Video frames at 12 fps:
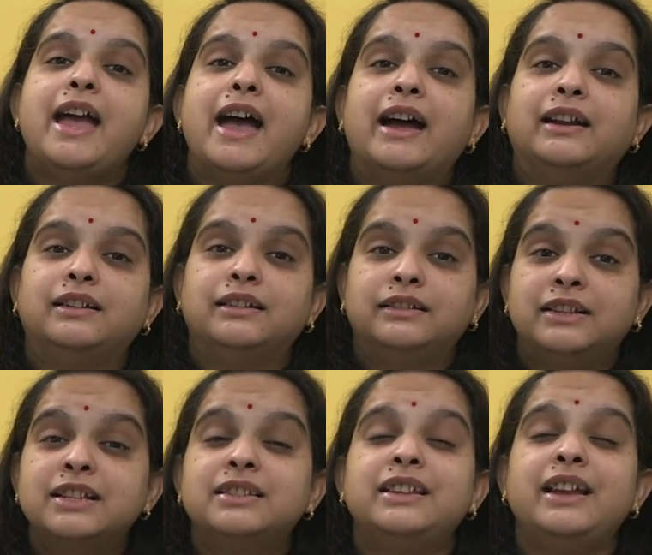and
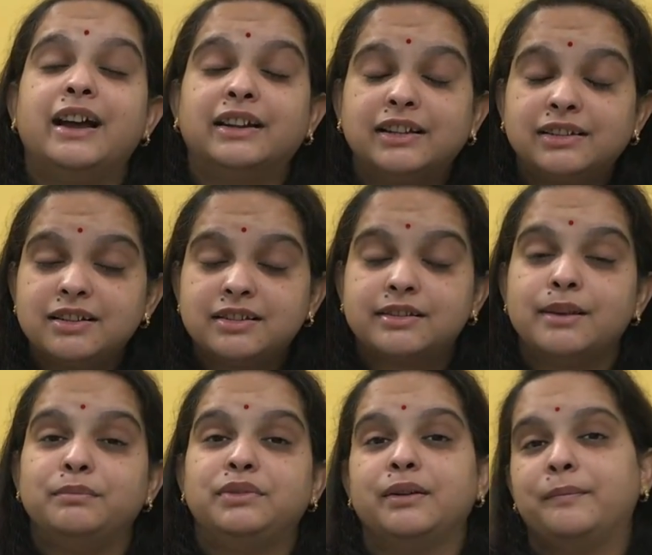this is the another
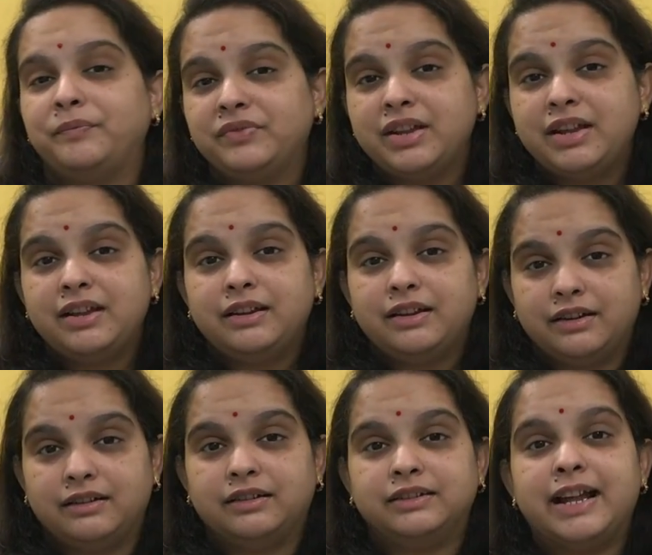symptom
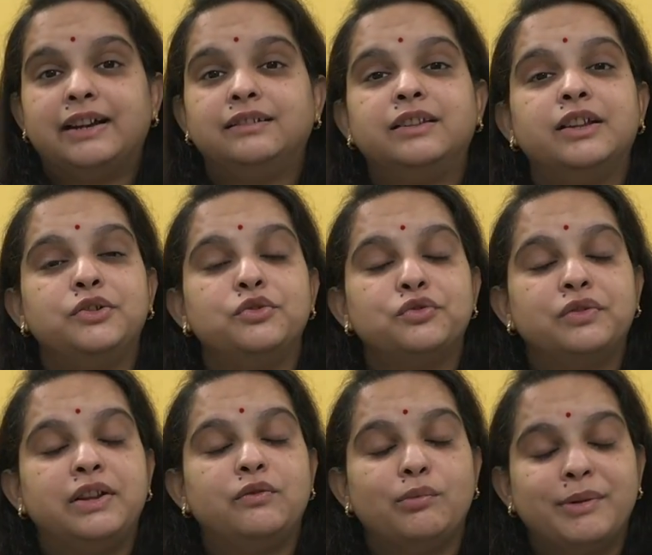that the
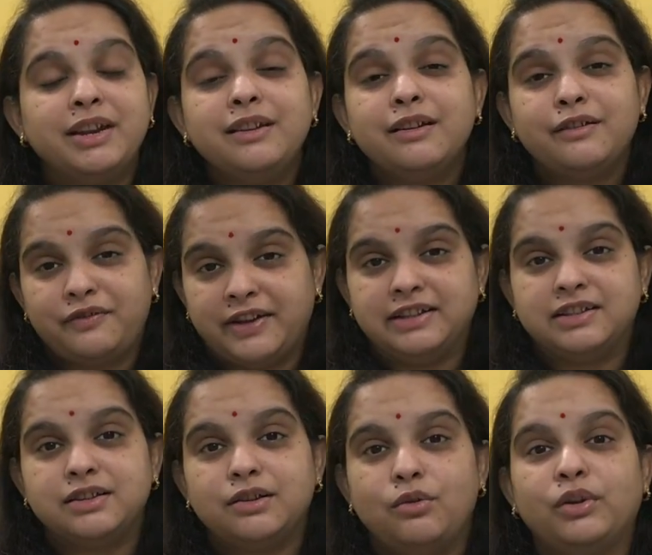usually woman feels.